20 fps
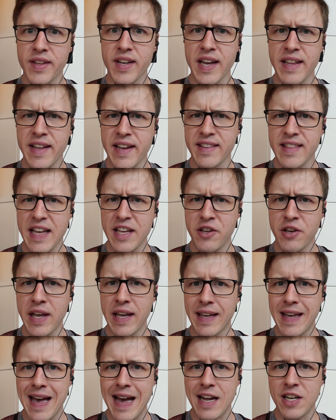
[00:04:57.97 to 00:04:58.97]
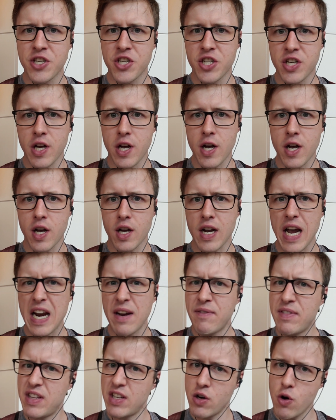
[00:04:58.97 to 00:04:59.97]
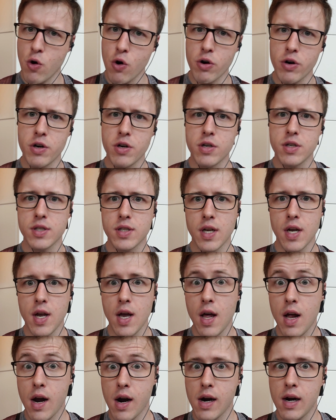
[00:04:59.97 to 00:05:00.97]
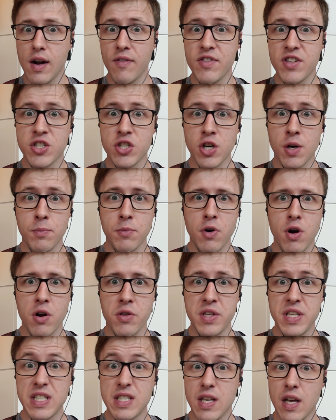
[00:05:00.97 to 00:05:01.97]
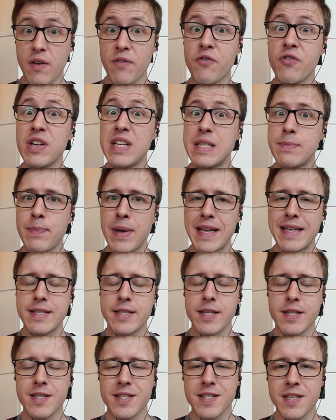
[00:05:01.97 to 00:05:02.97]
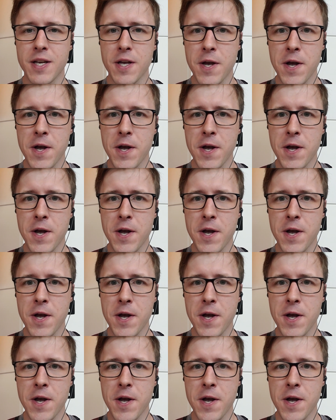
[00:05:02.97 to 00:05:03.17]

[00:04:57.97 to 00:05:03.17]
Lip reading: thing I like that you can catch kind of in the corners of this terminal are these free spaces.